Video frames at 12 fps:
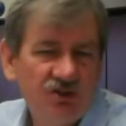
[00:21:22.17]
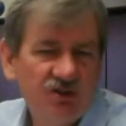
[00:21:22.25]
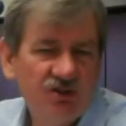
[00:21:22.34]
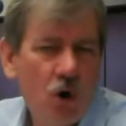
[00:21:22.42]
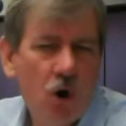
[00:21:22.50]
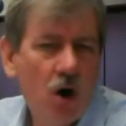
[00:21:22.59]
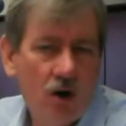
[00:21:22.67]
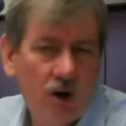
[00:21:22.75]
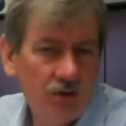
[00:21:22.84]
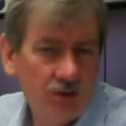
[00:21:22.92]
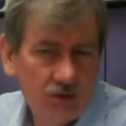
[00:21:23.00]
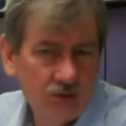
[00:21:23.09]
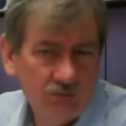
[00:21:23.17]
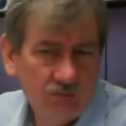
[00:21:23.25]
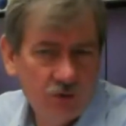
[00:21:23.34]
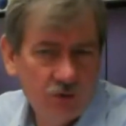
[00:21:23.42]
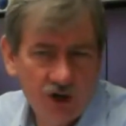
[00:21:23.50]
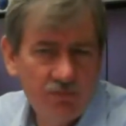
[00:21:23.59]
small,
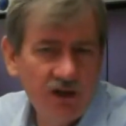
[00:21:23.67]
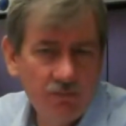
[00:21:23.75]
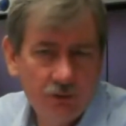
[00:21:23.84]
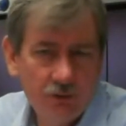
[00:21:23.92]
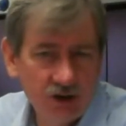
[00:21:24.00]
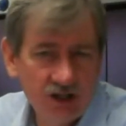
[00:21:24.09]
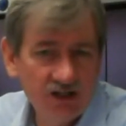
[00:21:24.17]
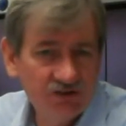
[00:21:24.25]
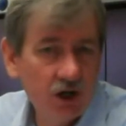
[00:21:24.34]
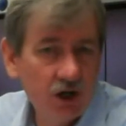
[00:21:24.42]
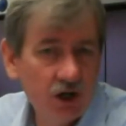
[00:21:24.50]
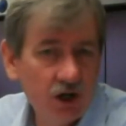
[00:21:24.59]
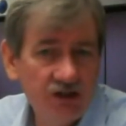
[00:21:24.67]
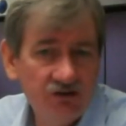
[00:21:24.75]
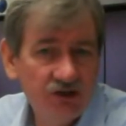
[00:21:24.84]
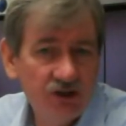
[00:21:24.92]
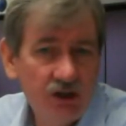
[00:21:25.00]
40 people or less companies.